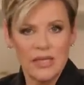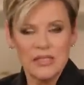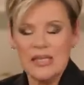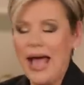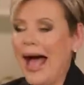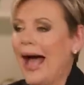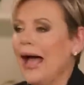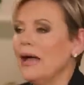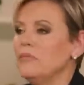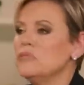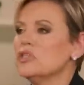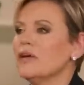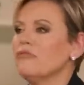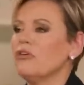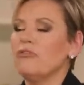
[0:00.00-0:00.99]

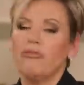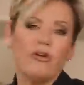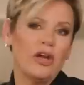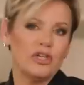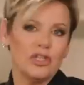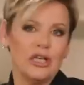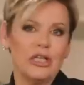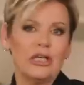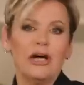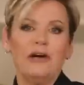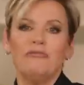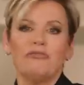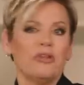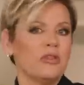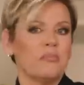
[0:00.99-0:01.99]
Times of refreshing
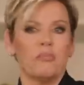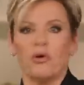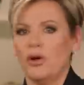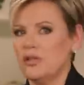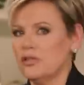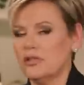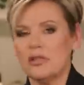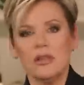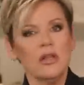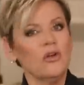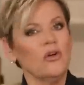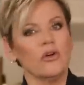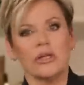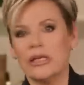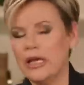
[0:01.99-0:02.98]
come from the presence of the
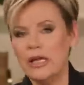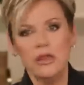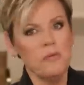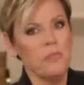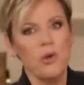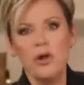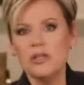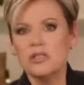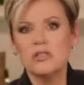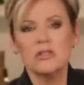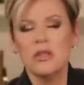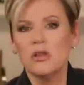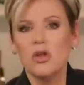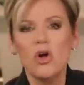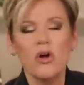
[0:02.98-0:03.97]
Lord. Get in the presence of
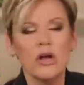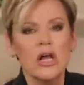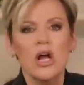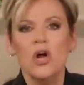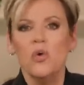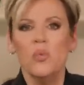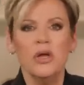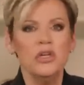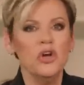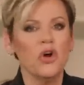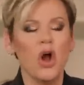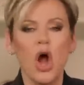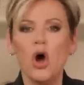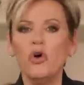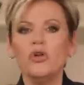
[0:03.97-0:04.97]
the Lord. When
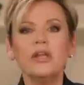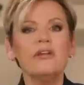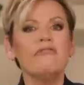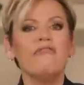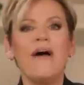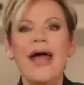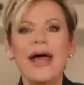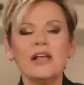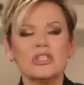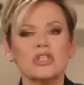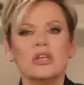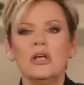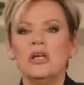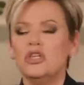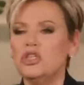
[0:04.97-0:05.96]
you're holding
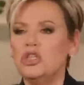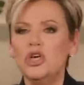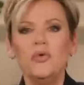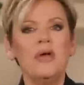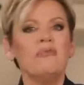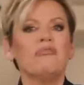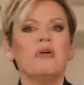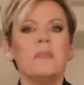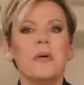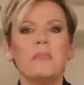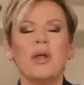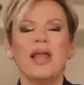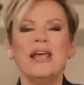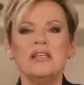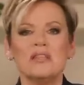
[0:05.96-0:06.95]
fast, do it from a
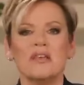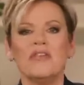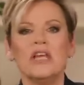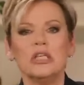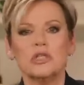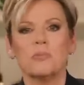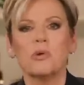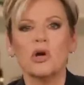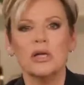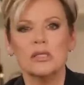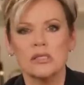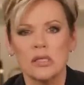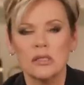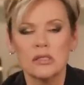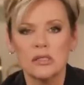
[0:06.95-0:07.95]
place of His
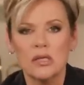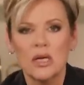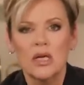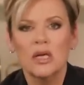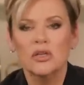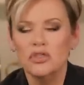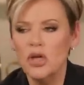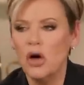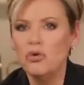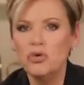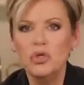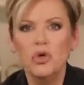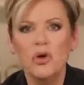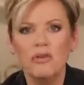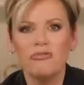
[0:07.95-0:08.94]
presence. Yes.
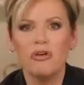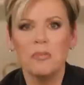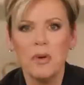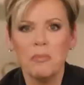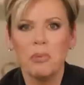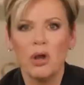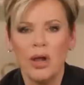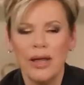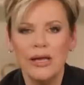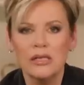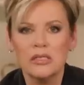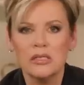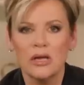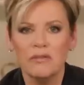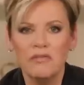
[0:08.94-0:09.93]
Don't do it from a
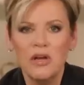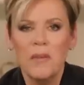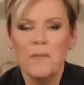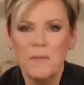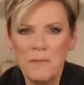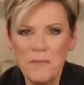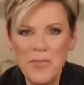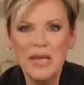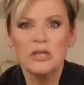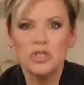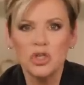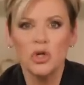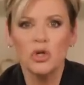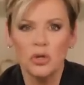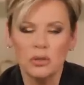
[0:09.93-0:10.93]
place of
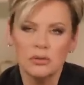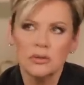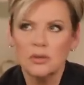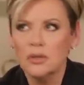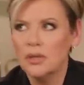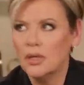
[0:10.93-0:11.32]
mental,